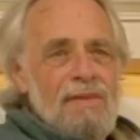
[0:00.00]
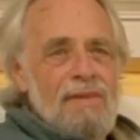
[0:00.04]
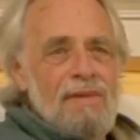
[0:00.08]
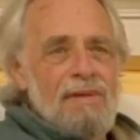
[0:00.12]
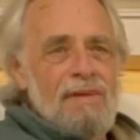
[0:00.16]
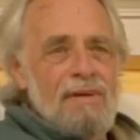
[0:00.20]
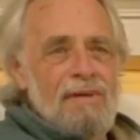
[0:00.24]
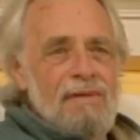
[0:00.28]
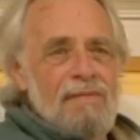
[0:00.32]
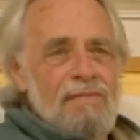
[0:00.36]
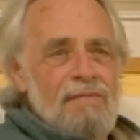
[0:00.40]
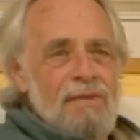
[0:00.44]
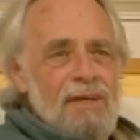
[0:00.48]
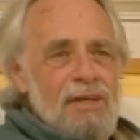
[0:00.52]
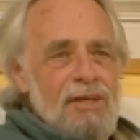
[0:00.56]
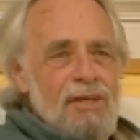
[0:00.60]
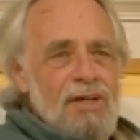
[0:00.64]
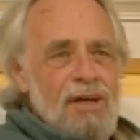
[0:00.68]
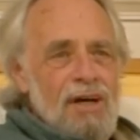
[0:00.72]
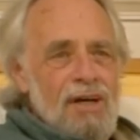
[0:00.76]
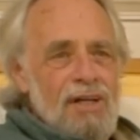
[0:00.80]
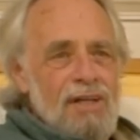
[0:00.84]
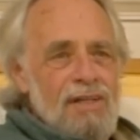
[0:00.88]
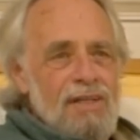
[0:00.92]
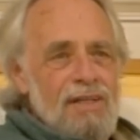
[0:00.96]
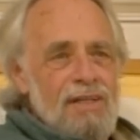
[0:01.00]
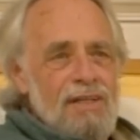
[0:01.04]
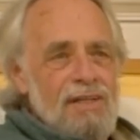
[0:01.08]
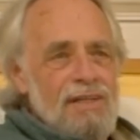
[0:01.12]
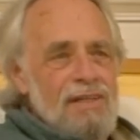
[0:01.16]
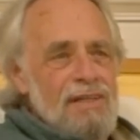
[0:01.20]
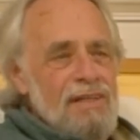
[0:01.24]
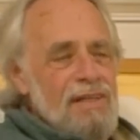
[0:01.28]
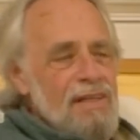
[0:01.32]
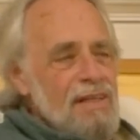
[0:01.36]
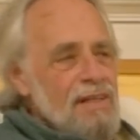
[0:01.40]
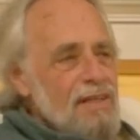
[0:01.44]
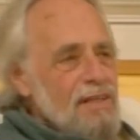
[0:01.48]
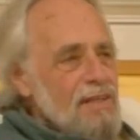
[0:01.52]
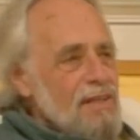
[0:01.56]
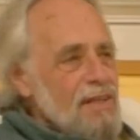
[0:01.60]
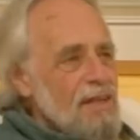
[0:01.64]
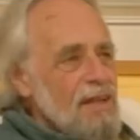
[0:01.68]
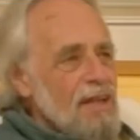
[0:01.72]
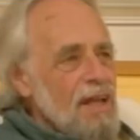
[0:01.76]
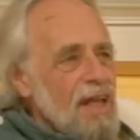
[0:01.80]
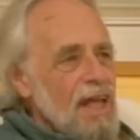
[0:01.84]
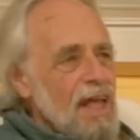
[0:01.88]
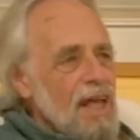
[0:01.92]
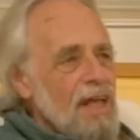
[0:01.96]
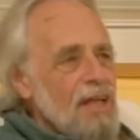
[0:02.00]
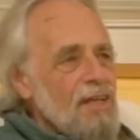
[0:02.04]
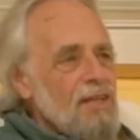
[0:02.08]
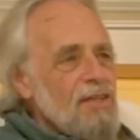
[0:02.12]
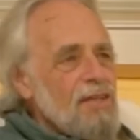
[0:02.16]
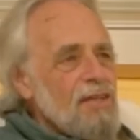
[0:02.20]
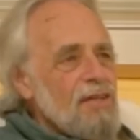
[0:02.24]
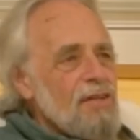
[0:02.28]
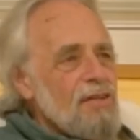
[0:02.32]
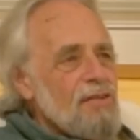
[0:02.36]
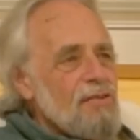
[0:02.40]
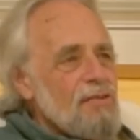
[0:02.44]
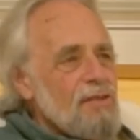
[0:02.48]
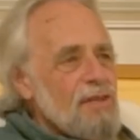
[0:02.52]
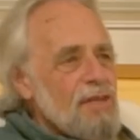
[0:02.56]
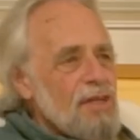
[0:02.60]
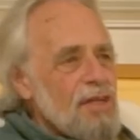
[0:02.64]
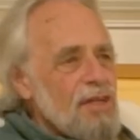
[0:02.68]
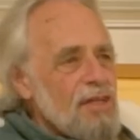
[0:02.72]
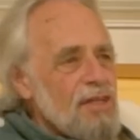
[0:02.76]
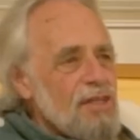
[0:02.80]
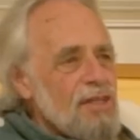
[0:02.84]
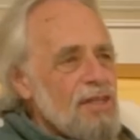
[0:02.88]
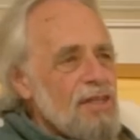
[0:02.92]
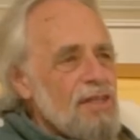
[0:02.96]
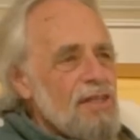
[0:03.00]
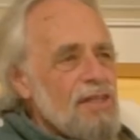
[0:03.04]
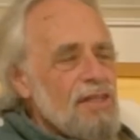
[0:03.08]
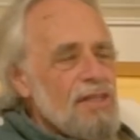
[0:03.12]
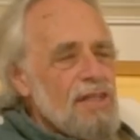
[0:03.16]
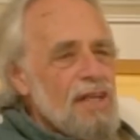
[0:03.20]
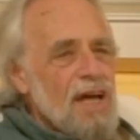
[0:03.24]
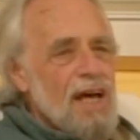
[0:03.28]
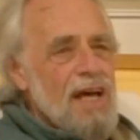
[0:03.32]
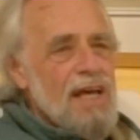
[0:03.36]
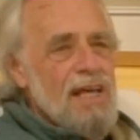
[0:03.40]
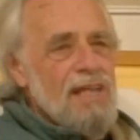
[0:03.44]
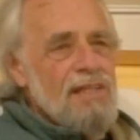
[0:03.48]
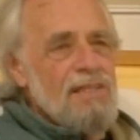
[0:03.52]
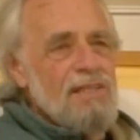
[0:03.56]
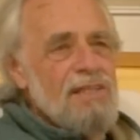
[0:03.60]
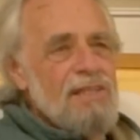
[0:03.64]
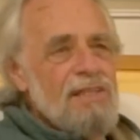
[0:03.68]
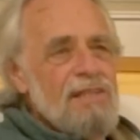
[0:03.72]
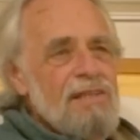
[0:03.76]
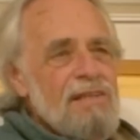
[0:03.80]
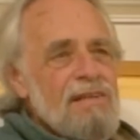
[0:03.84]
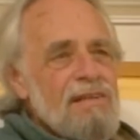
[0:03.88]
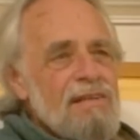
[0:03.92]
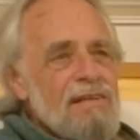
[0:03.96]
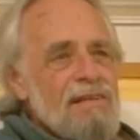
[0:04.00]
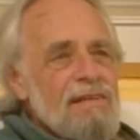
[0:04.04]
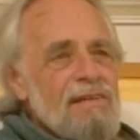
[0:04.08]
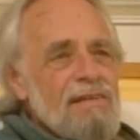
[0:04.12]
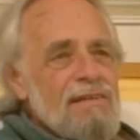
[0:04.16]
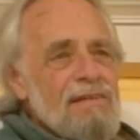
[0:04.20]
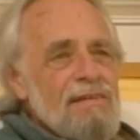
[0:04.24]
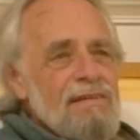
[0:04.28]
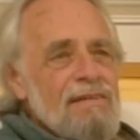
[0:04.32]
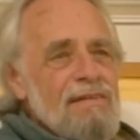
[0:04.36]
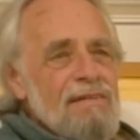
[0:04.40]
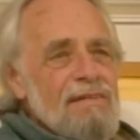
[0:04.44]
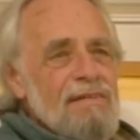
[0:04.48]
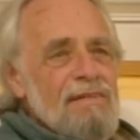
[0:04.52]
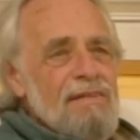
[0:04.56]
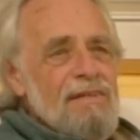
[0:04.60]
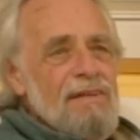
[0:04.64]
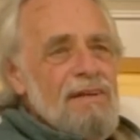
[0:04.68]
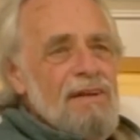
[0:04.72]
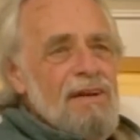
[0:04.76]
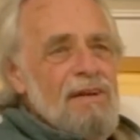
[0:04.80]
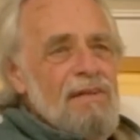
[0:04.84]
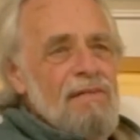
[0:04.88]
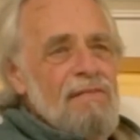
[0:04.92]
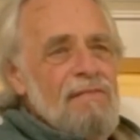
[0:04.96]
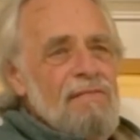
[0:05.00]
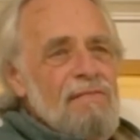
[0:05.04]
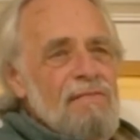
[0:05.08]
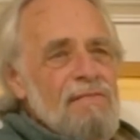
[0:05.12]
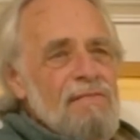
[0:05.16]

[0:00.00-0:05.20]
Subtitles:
Vedanta is an ancient tradition, science of